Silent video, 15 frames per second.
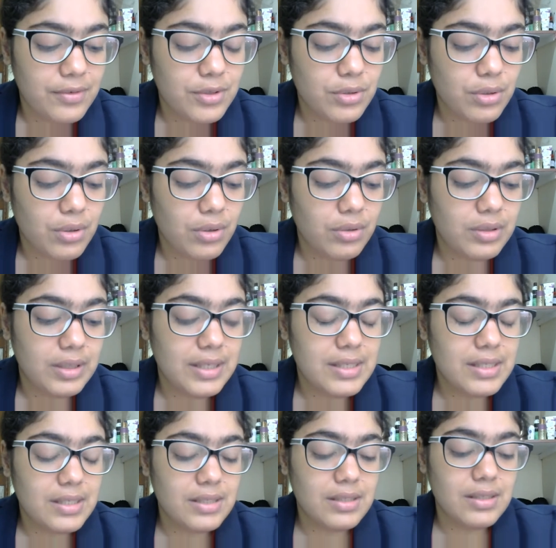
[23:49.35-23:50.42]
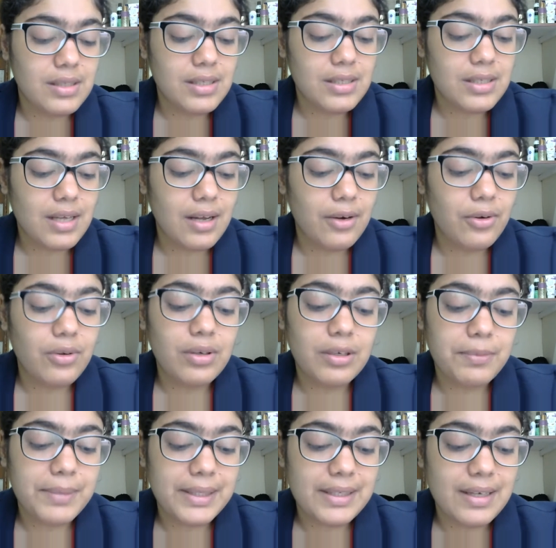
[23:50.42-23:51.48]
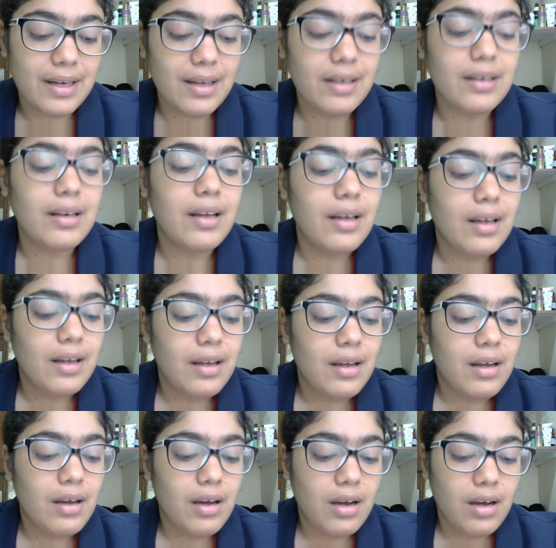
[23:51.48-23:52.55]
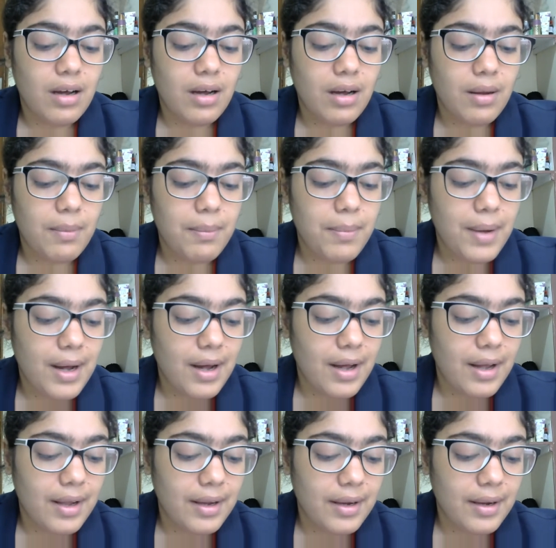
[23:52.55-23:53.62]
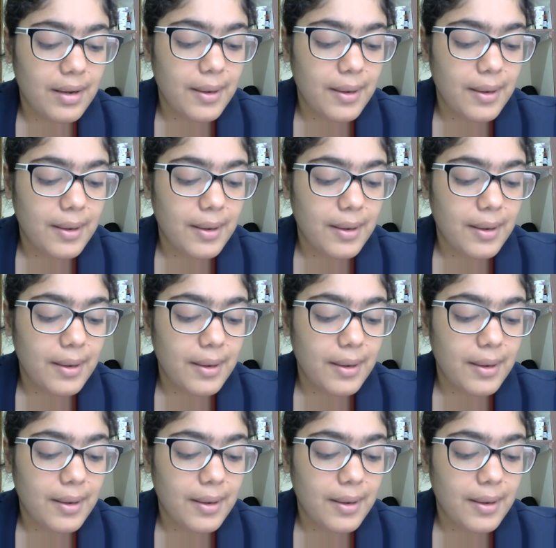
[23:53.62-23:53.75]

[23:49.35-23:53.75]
So this can only be done by